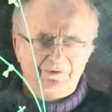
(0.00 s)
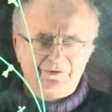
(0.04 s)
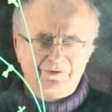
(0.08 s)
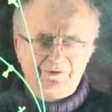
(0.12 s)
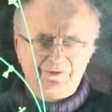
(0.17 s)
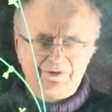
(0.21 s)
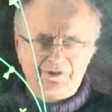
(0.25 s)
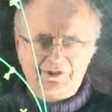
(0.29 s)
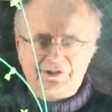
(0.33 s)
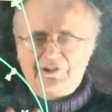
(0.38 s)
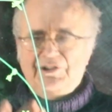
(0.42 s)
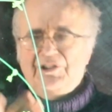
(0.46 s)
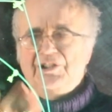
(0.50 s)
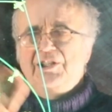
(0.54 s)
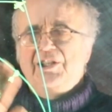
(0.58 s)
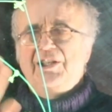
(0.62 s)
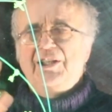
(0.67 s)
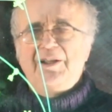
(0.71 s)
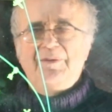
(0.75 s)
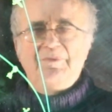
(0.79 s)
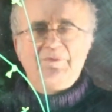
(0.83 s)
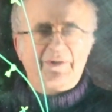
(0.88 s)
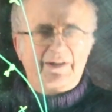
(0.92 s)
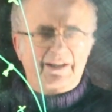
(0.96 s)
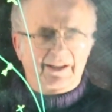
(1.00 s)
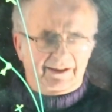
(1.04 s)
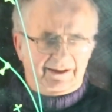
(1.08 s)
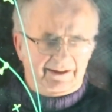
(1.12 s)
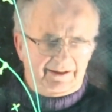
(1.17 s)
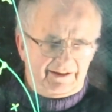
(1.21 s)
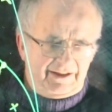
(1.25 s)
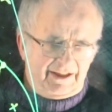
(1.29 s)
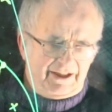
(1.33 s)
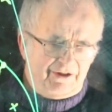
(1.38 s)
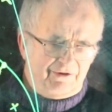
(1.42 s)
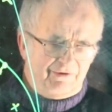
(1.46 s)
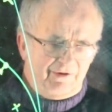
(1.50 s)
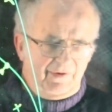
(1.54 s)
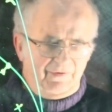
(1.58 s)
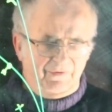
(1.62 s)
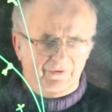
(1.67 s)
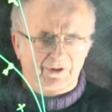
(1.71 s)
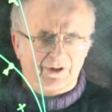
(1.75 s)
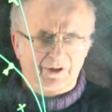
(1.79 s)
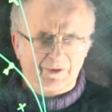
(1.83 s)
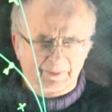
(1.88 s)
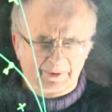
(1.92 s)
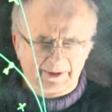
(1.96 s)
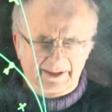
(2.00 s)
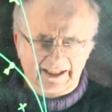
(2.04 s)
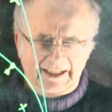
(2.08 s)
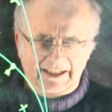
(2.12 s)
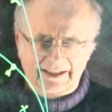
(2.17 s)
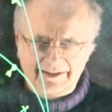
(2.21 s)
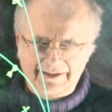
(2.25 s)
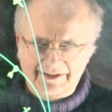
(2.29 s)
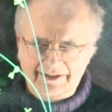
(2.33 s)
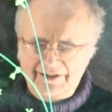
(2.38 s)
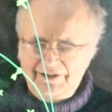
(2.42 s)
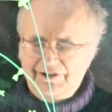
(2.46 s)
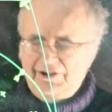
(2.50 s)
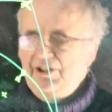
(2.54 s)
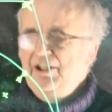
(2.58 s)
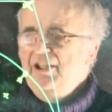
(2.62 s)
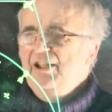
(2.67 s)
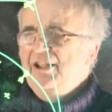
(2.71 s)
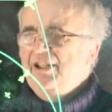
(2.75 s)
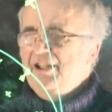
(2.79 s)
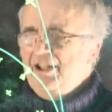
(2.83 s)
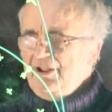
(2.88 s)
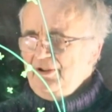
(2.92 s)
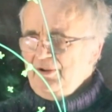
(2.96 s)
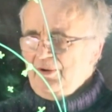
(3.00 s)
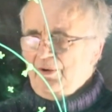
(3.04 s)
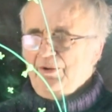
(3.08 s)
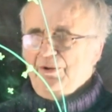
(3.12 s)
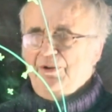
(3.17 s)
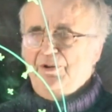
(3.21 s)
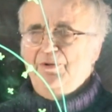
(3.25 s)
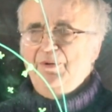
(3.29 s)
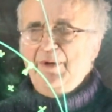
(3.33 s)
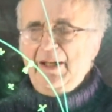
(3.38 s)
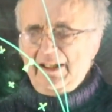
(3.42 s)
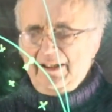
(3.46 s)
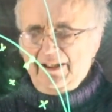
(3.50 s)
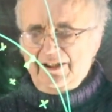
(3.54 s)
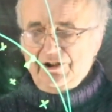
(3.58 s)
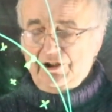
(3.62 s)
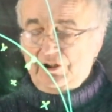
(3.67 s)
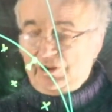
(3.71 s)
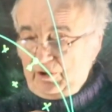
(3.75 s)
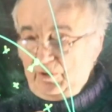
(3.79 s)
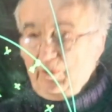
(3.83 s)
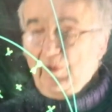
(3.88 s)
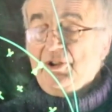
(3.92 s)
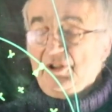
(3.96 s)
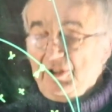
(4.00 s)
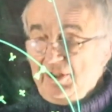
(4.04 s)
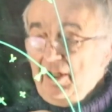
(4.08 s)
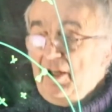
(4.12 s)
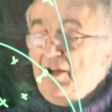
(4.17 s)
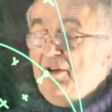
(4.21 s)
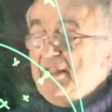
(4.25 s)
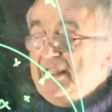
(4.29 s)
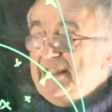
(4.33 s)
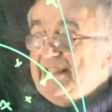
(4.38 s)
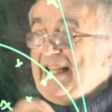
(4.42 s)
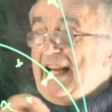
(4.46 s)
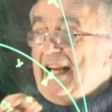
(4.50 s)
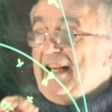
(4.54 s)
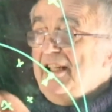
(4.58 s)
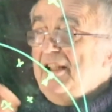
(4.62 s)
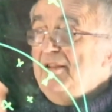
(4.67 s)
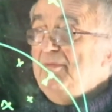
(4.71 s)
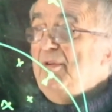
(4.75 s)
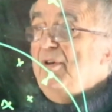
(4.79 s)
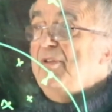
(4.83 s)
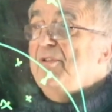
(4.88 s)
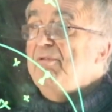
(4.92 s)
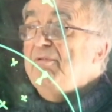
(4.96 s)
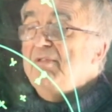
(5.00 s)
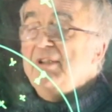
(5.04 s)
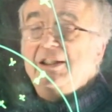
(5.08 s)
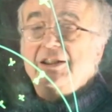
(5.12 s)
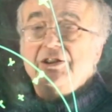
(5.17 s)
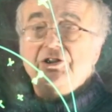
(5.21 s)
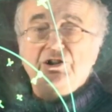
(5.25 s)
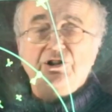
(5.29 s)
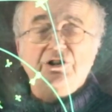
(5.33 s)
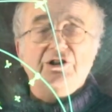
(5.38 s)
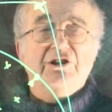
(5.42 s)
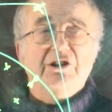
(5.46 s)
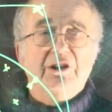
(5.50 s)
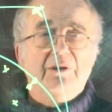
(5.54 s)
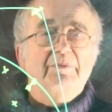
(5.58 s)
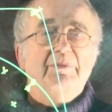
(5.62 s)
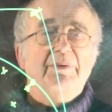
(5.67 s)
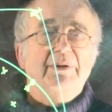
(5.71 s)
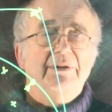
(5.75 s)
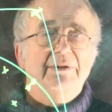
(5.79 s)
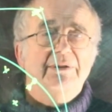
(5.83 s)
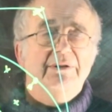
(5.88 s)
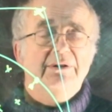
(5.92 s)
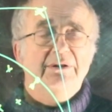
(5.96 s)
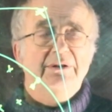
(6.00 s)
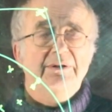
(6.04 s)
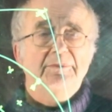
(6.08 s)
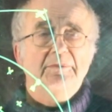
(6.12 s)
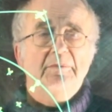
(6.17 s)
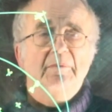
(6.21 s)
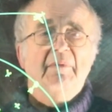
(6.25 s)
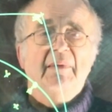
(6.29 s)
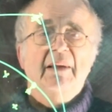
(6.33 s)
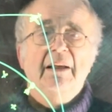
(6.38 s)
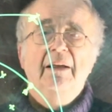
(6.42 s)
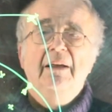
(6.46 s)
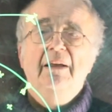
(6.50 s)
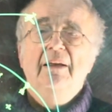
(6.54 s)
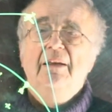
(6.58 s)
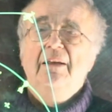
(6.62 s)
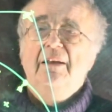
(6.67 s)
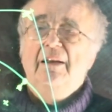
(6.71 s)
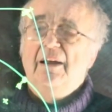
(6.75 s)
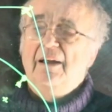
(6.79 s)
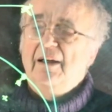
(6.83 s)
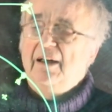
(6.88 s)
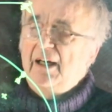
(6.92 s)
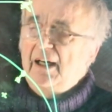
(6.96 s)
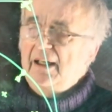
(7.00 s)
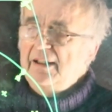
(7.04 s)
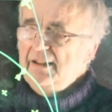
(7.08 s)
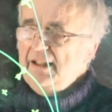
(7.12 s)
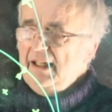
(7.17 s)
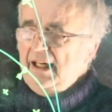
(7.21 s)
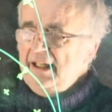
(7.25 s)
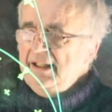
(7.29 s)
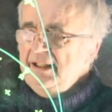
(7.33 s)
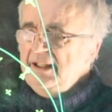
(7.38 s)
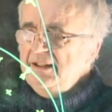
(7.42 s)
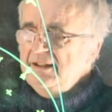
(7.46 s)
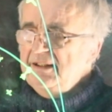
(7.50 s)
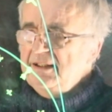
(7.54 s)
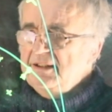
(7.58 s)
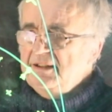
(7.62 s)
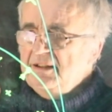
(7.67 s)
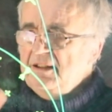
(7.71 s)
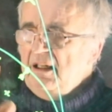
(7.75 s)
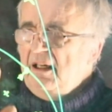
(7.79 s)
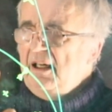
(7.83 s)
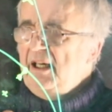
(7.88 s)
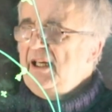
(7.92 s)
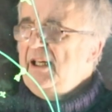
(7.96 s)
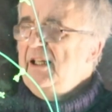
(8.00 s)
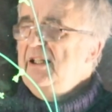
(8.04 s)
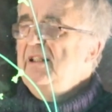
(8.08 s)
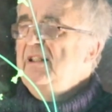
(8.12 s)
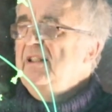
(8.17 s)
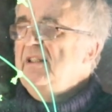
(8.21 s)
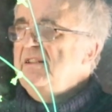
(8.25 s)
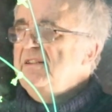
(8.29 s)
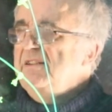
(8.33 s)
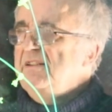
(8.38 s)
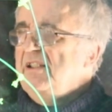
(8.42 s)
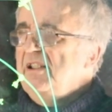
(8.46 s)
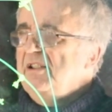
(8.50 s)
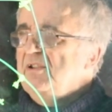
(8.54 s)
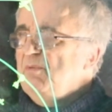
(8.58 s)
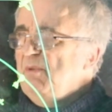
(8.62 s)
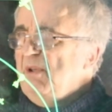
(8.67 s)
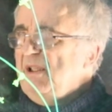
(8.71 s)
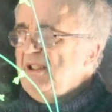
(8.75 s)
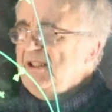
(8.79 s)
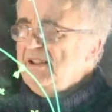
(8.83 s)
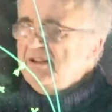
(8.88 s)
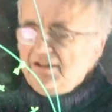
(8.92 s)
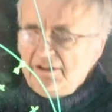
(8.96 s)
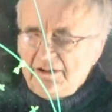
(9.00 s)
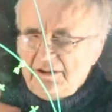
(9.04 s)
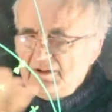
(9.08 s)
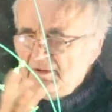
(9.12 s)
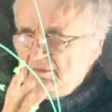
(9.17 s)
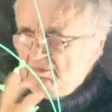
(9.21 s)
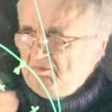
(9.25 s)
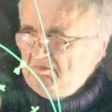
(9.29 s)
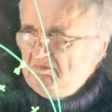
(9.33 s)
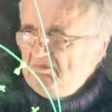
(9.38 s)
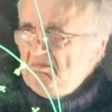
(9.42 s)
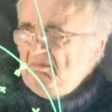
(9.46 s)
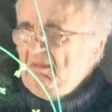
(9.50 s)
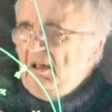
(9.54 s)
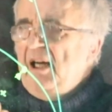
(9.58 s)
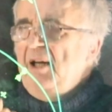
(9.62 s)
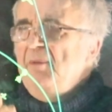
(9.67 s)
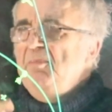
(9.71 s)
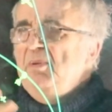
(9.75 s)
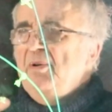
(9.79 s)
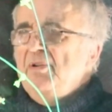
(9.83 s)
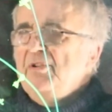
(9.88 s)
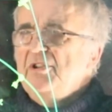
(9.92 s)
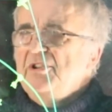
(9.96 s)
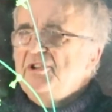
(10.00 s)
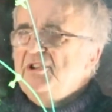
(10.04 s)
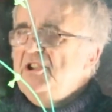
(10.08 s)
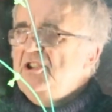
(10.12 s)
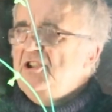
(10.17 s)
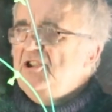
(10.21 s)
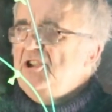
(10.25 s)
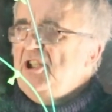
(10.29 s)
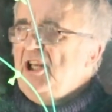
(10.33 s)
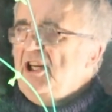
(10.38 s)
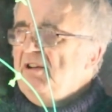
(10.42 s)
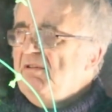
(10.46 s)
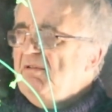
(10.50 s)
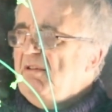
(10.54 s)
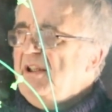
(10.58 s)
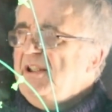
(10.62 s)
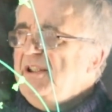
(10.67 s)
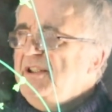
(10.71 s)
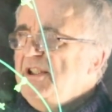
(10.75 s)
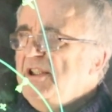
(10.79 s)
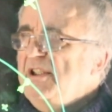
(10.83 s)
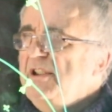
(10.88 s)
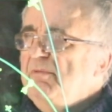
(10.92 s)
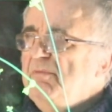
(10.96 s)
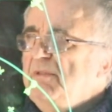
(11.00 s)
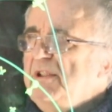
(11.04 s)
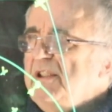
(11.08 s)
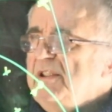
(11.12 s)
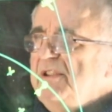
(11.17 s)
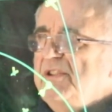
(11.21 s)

scheme like data envelope analysis in order to analyse it. You want to know exactly what the relationship is. And Anand Desai says, well, it's hypothesis generating. We can